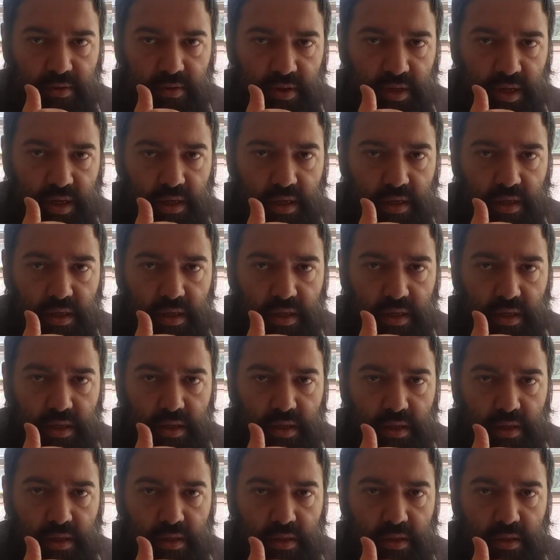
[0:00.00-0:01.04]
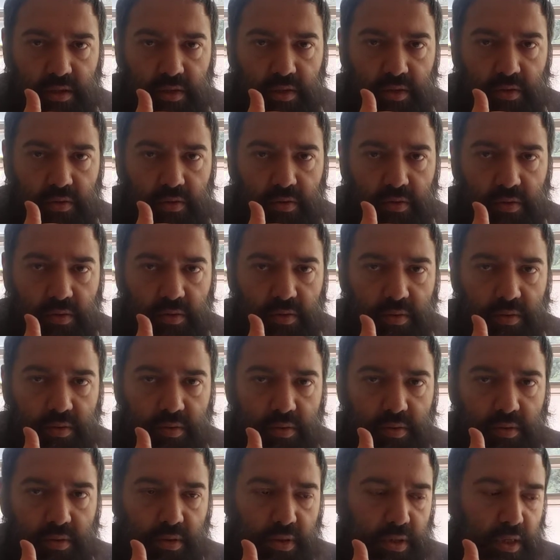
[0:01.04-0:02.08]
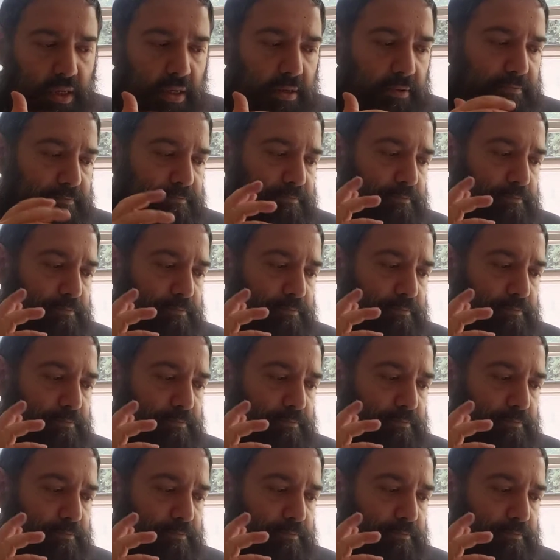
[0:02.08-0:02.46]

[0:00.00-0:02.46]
Okay, so okay.